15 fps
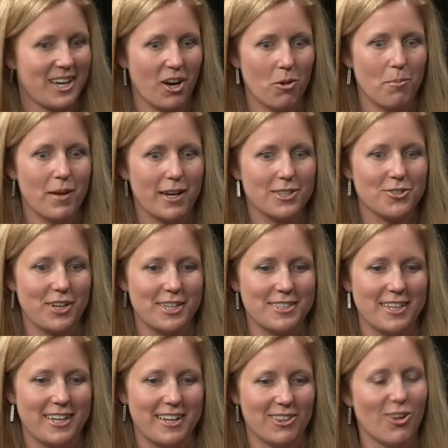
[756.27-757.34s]
that help make
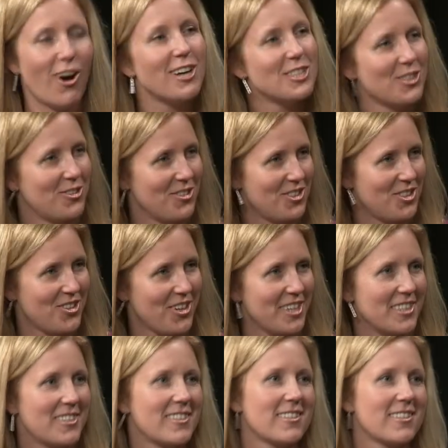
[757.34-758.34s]
transit a logical choice.